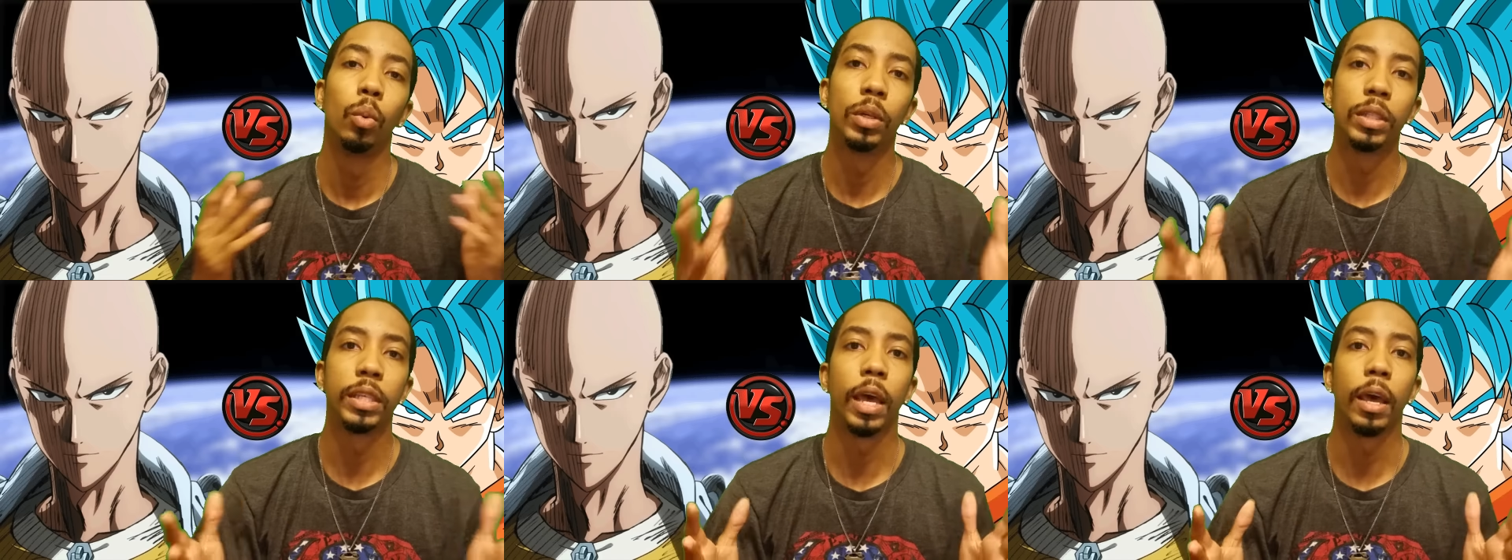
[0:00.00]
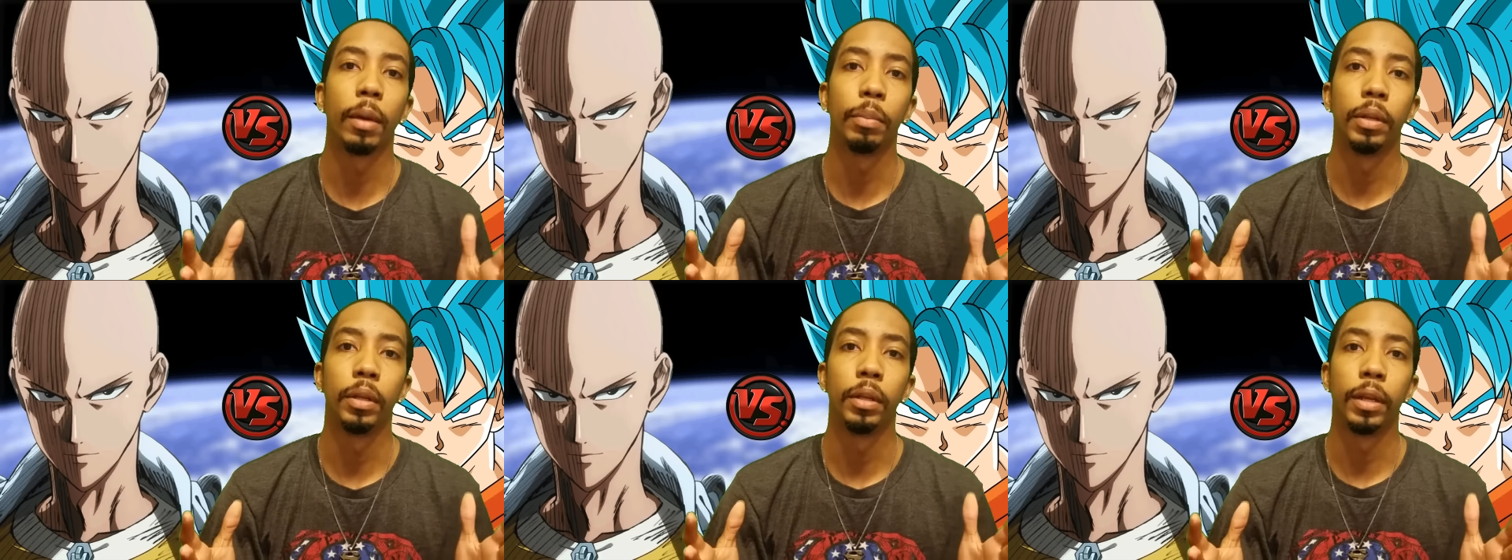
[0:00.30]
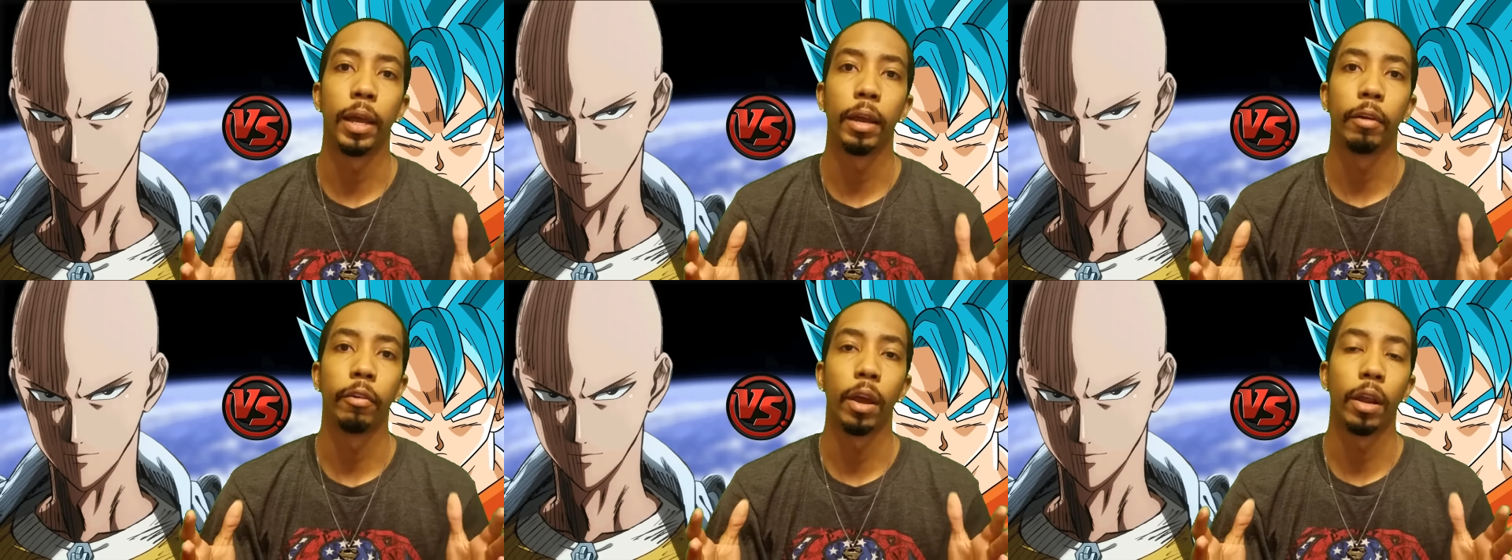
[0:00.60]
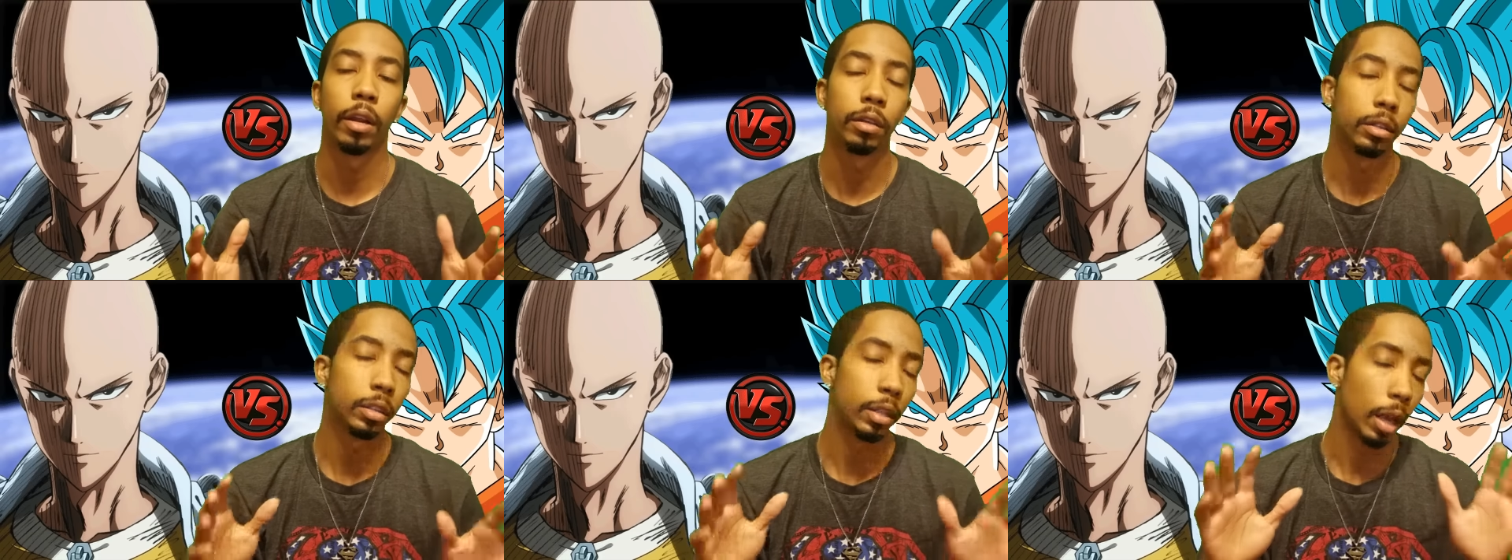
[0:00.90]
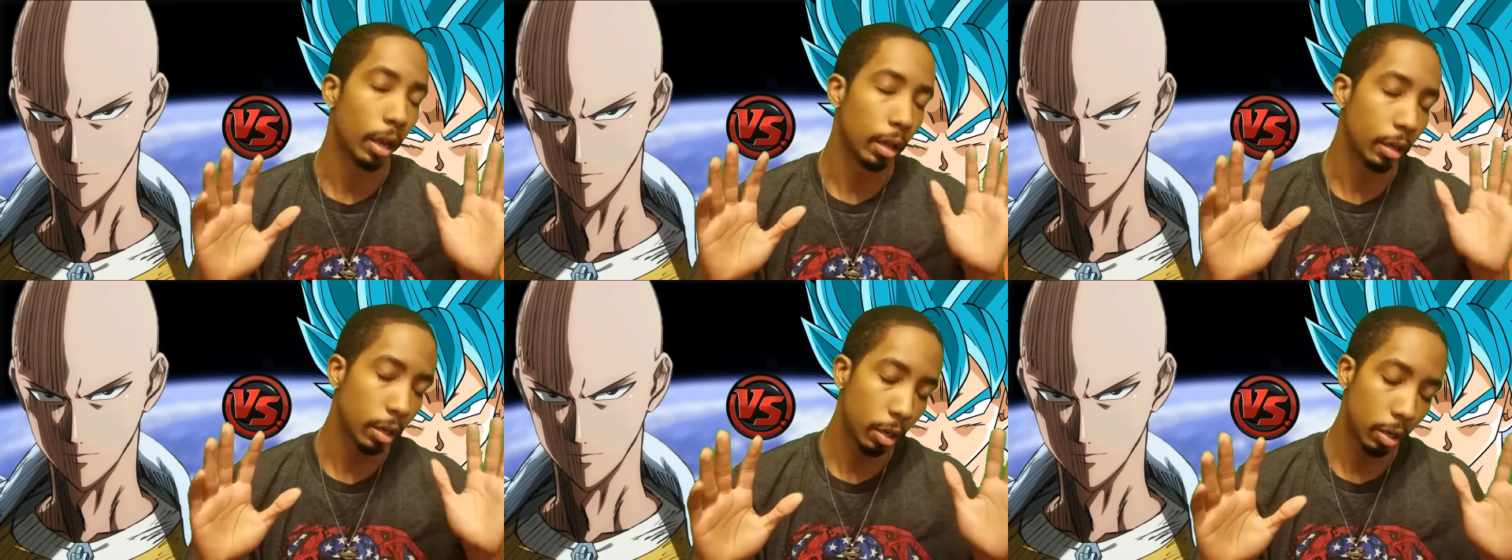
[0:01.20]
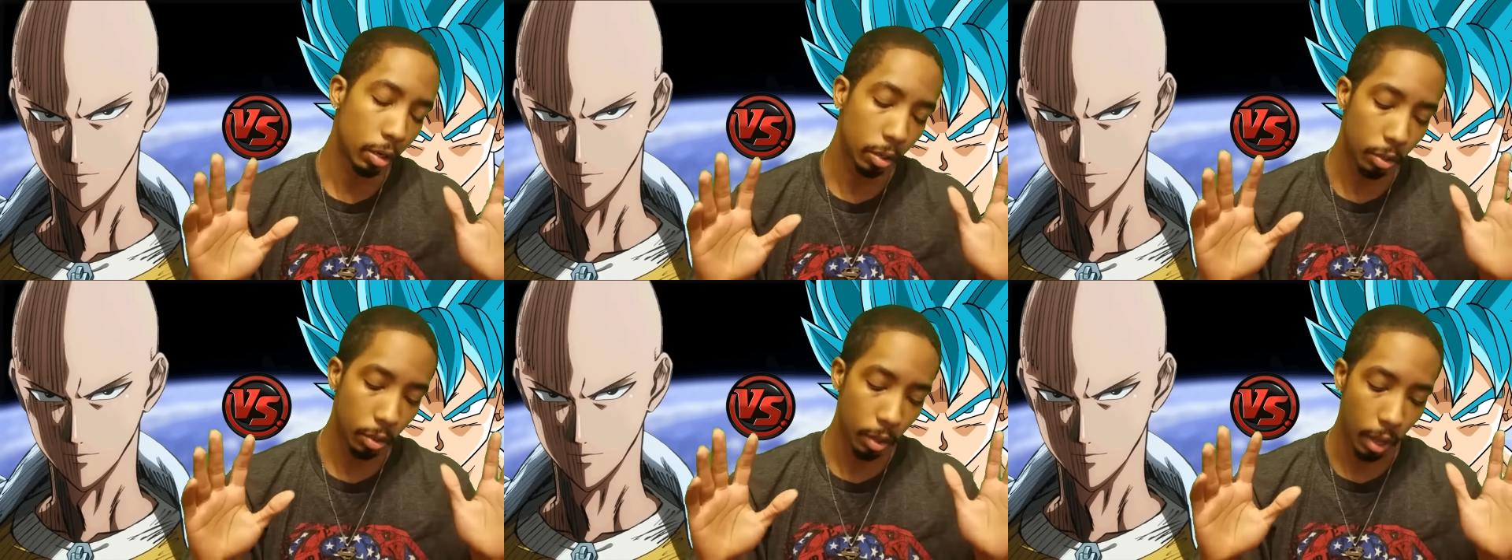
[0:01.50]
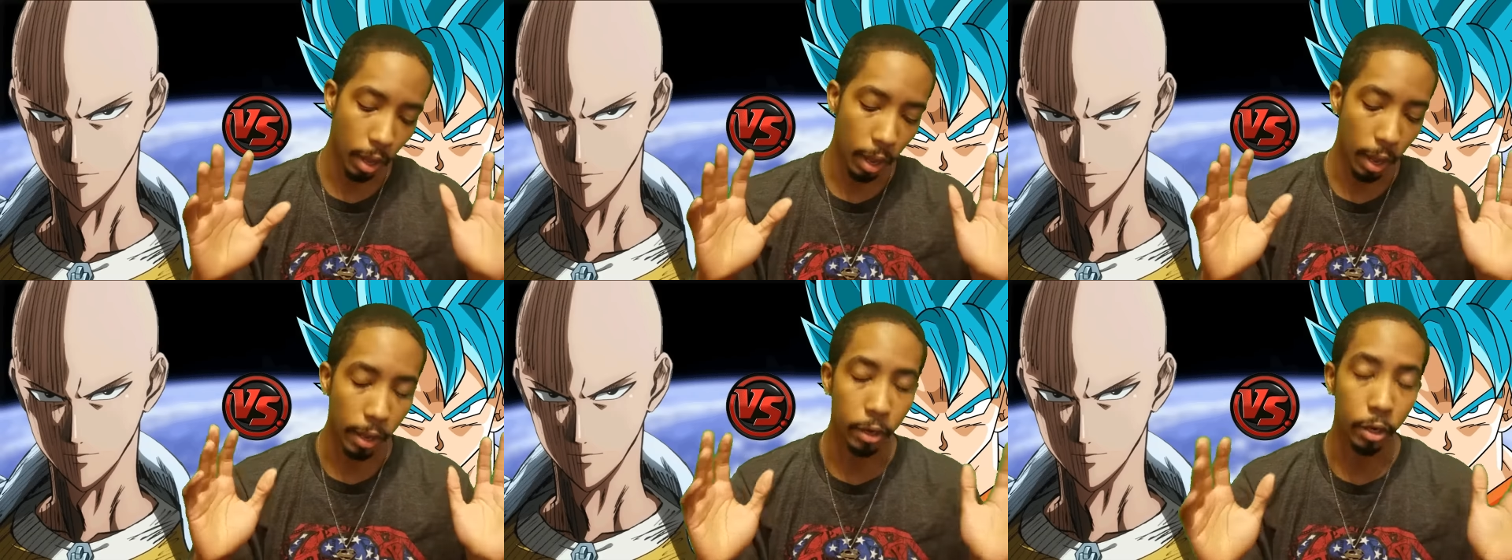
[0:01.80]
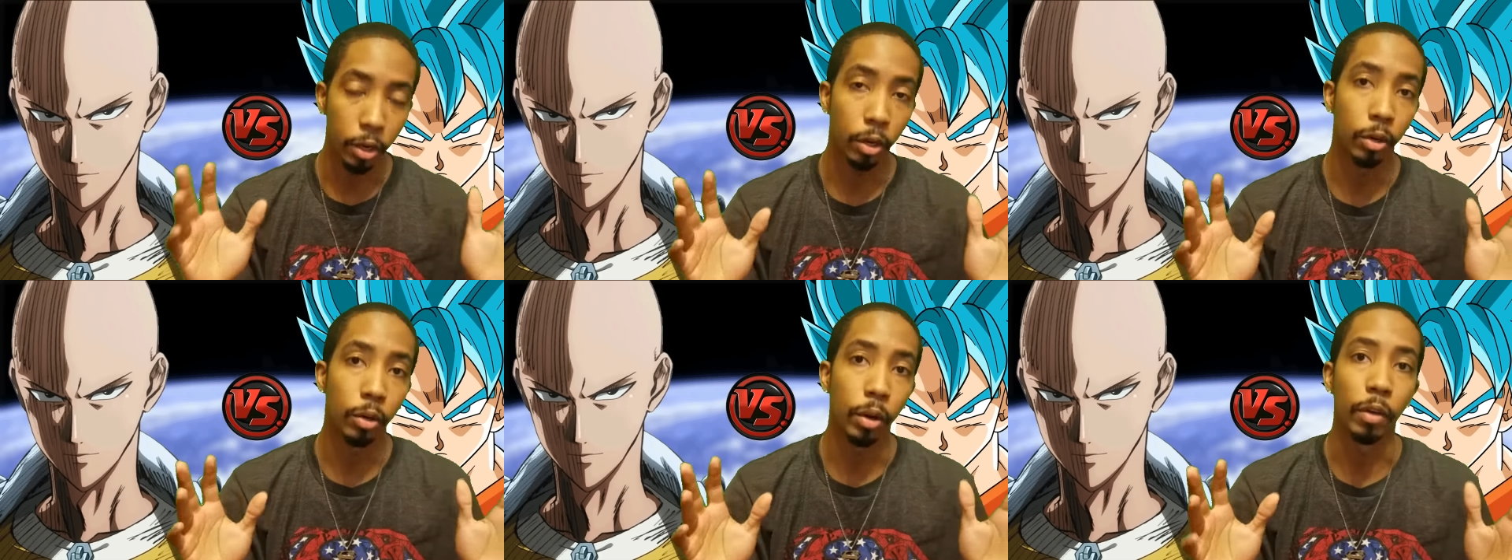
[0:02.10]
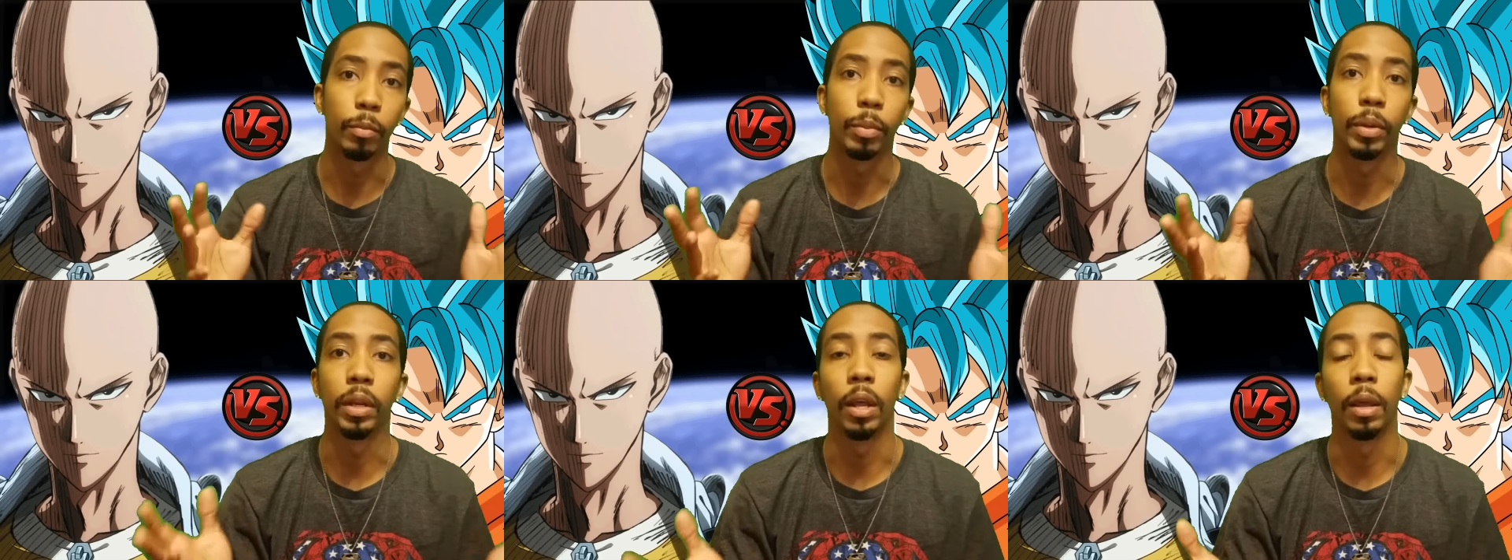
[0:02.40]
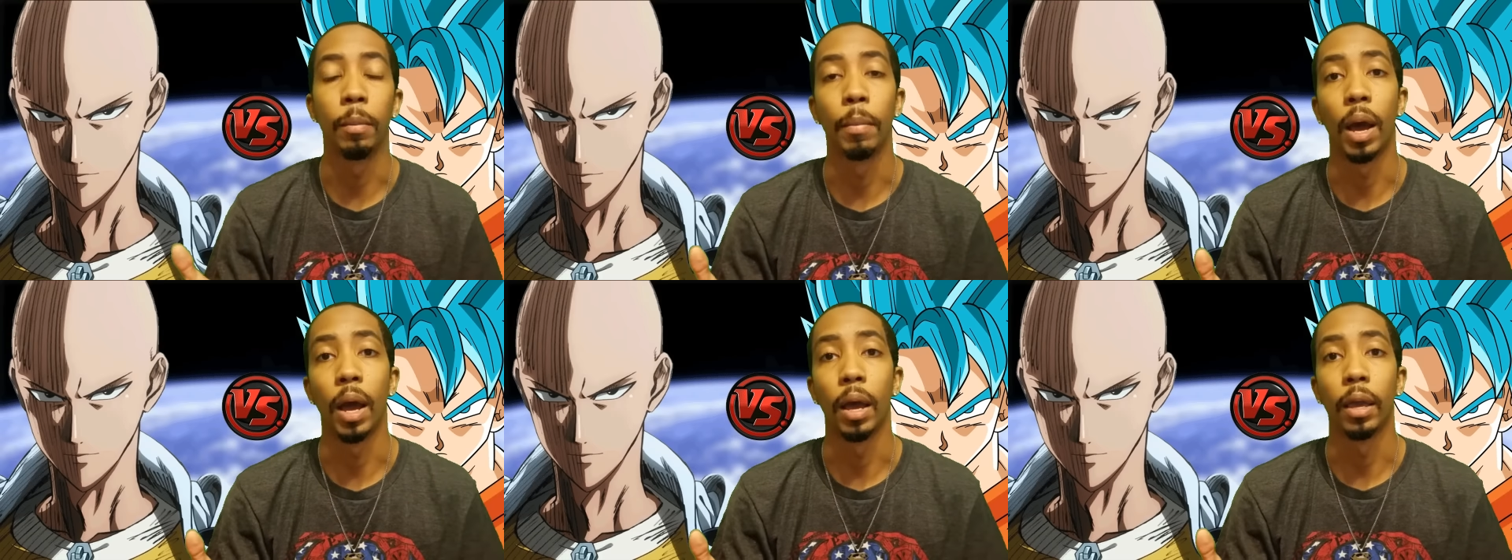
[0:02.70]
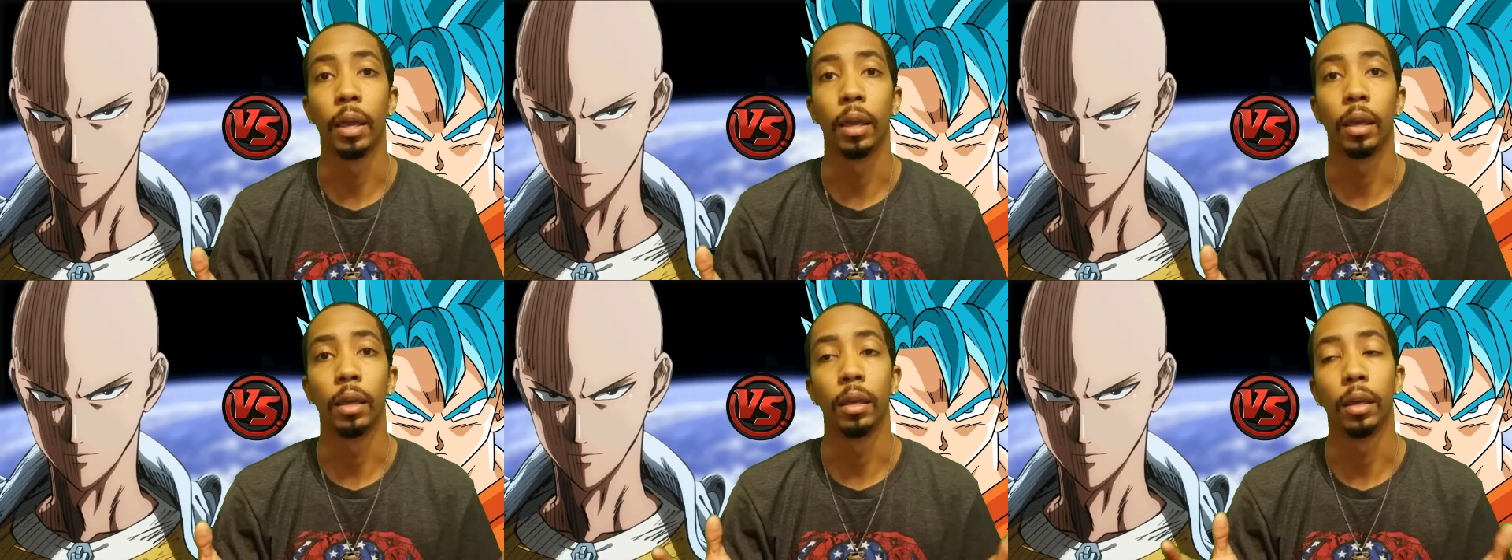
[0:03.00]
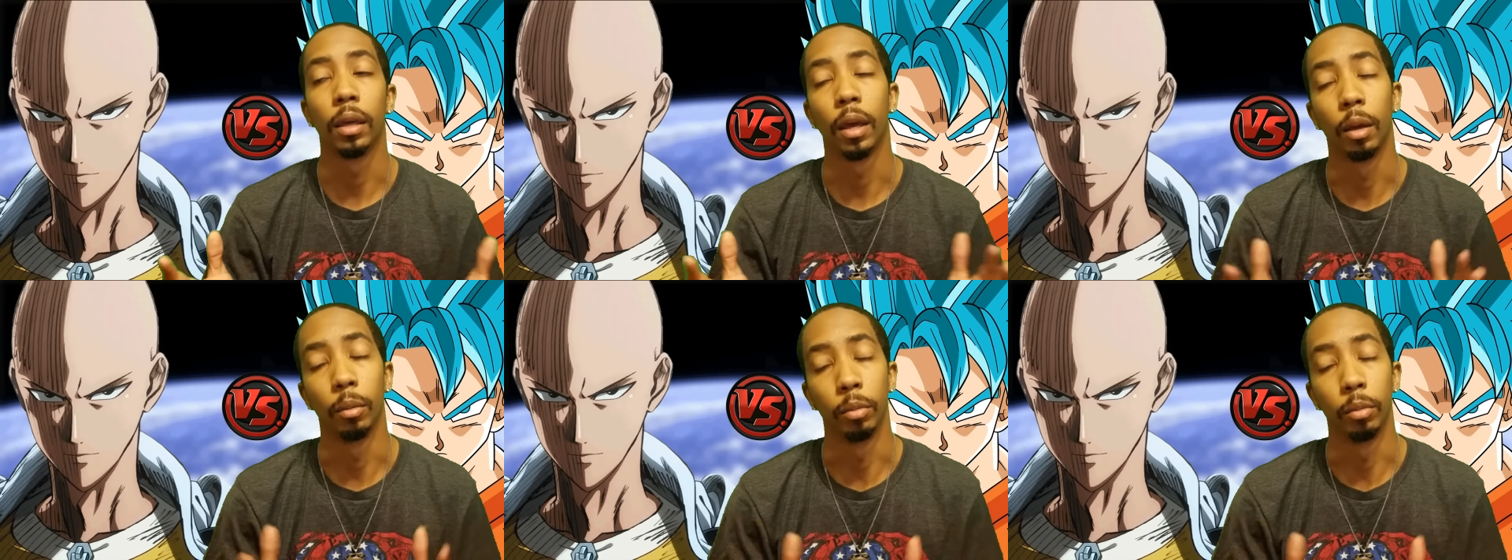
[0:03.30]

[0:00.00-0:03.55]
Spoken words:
What's happening, Night Riders? I know, I've been MIA.